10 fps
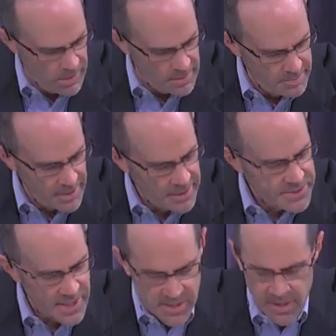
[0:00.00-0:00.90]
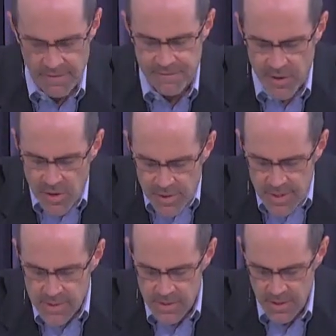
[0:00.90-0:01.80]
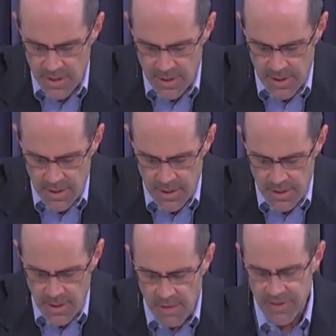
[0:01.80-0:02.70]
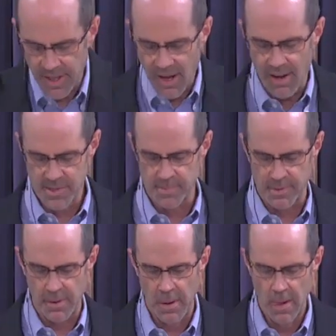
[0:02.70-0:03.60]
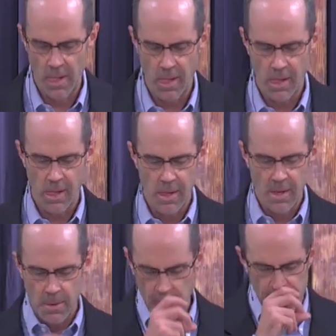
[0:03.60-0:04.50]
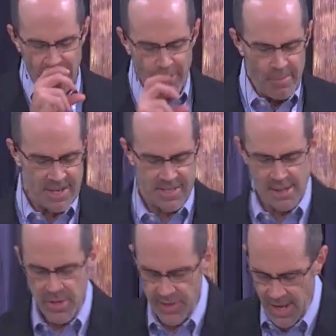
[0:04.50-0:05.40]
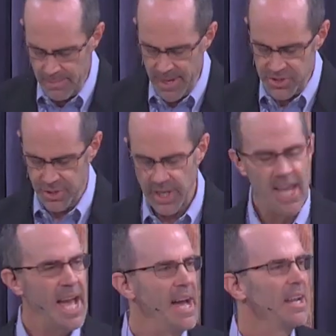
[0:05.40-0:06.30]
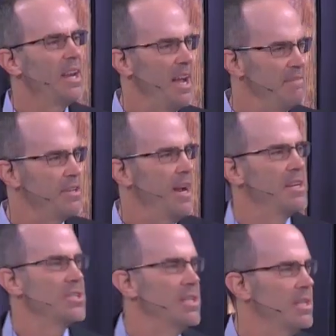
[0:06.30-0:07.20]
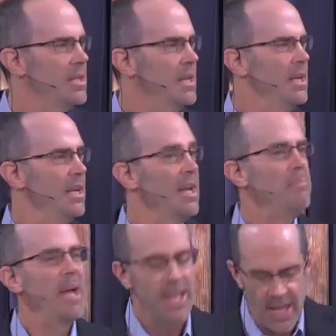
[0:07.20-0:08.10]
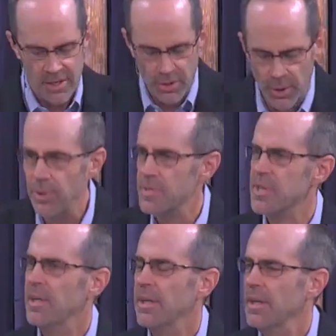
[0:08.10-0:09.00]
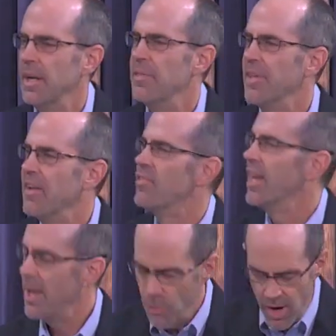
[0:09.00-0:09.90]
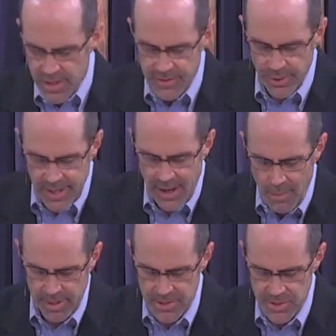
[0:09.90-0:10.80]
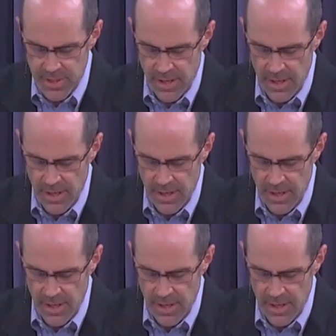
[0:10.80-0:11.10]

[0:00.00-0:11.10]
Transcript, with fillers: Paul says, in the furtherance of the gospel. When Paul met Timothy, I bet you he had a life direction and I bet he had goals and things that he wanted to accomplish.